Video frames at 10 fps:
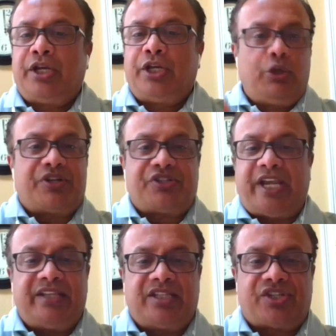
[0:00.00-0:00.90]
You were
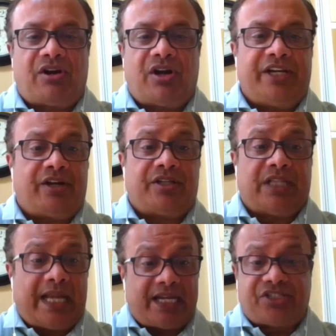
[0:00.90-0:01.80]
saying this earlier,
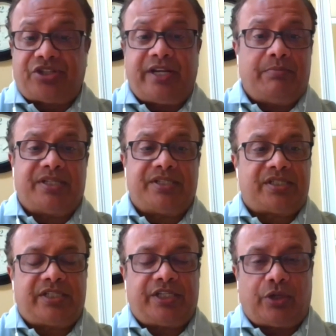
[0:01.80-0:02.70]
the last 3
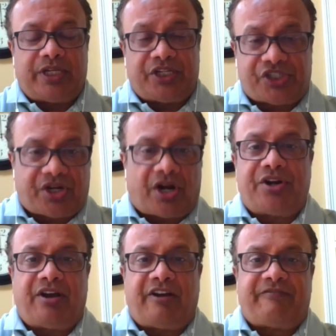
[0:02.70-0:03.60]
months, it
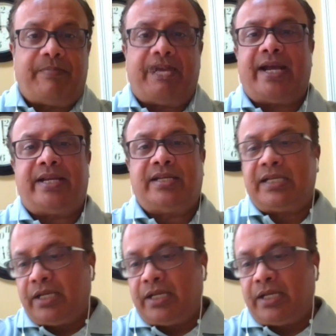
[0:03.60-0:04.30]
started off bad.